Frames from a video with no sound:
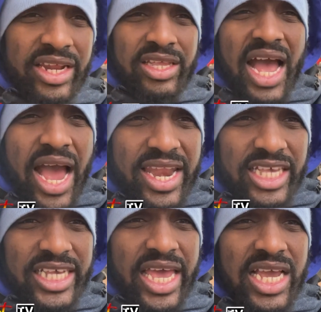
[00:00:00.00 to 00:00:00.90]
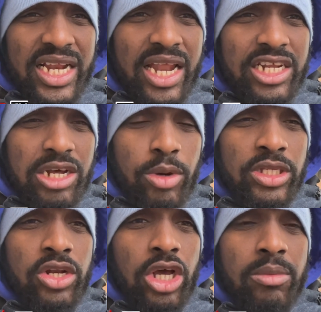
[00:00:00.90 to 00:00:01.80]
It. Ah, that's how England, you know,
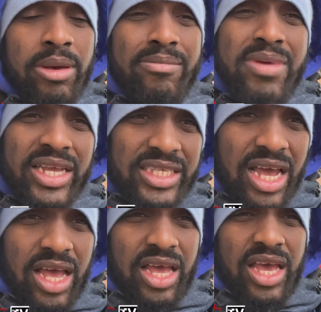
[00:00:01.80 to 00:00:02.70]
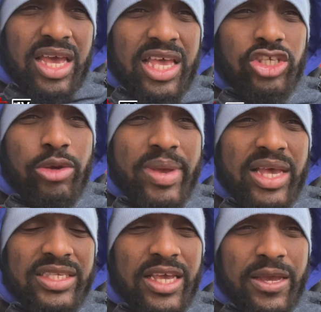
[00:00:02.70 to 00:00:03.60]
but it look a bit better. You see me
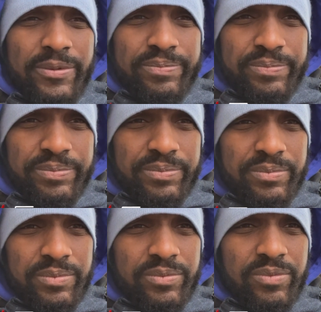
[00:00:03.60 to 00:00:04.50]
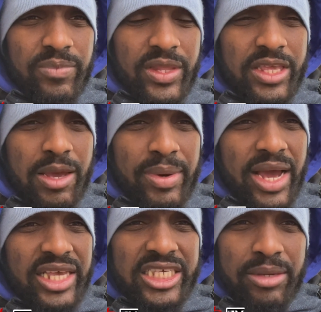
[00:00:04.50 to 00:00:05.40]
I say? Yeah, because
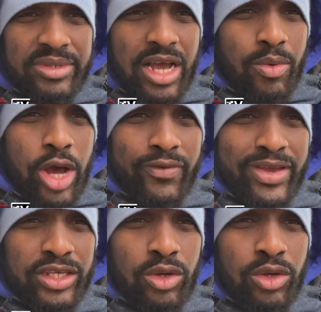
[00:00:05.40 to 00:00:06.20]
the same thing I go on go here.